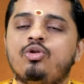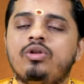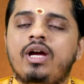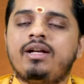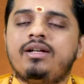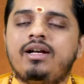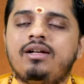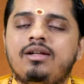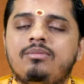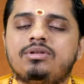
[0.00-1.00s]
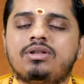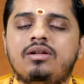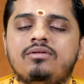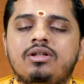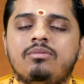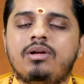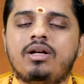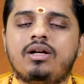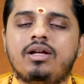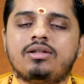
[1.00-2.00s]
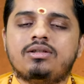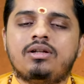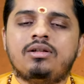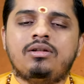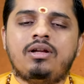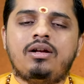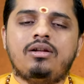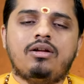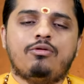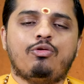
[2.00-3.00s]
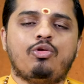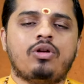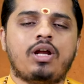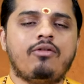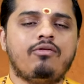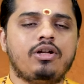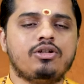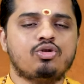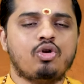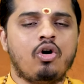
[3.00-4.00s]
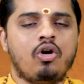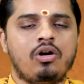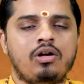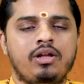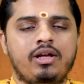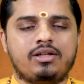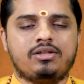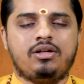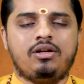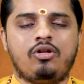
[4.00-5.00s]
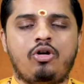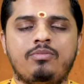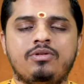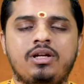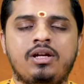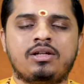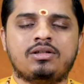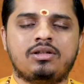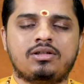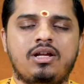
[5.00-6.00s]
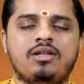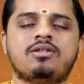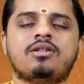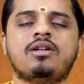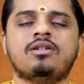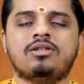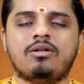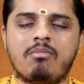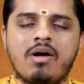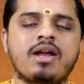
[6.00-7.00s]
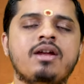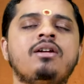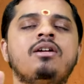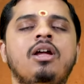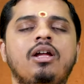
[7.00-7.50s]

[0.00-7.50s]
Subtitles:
united themselves in meditation and therefore have dissolved the external objects, the senses, the mind,